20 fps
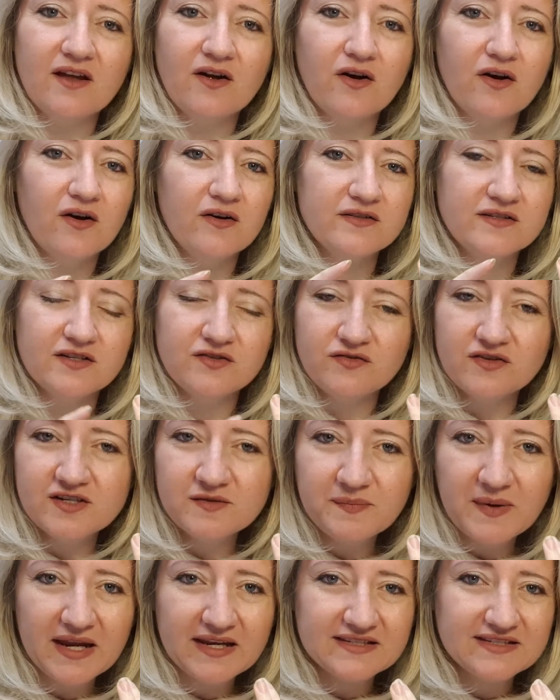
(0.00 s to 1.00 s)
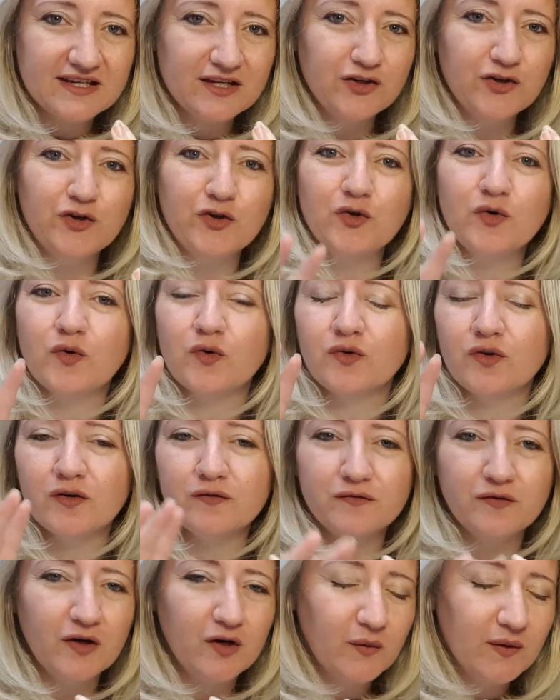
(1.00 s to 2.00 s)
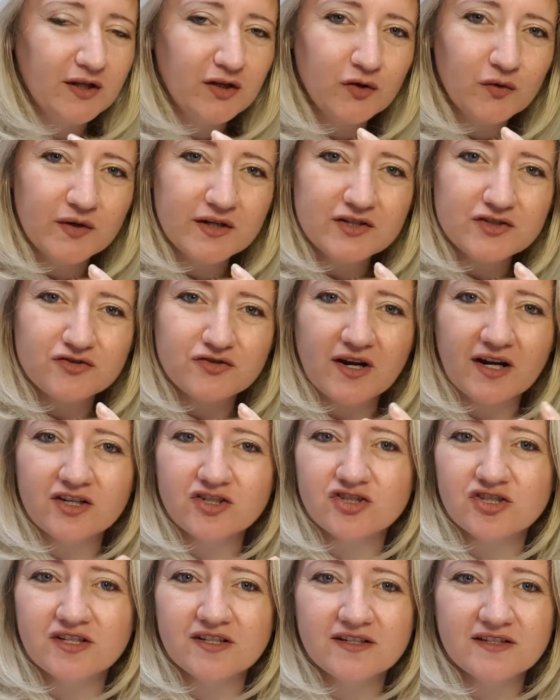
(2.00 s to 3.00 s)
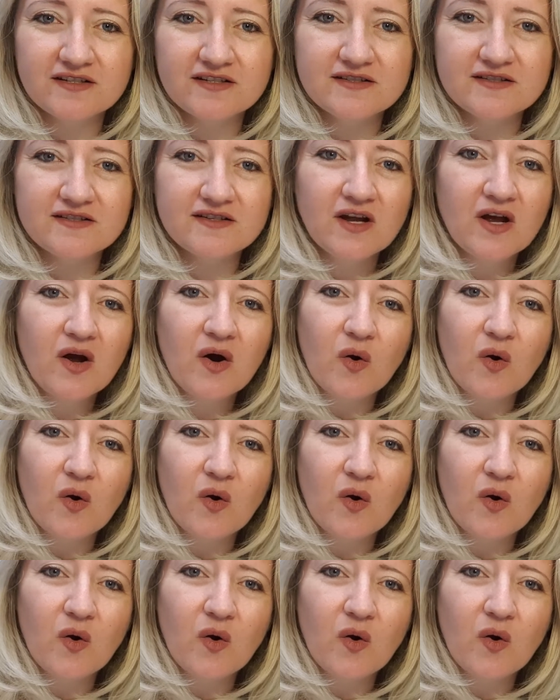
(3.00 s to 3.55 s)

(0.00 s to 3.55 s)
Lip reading: are disrespecting you or not following your instructions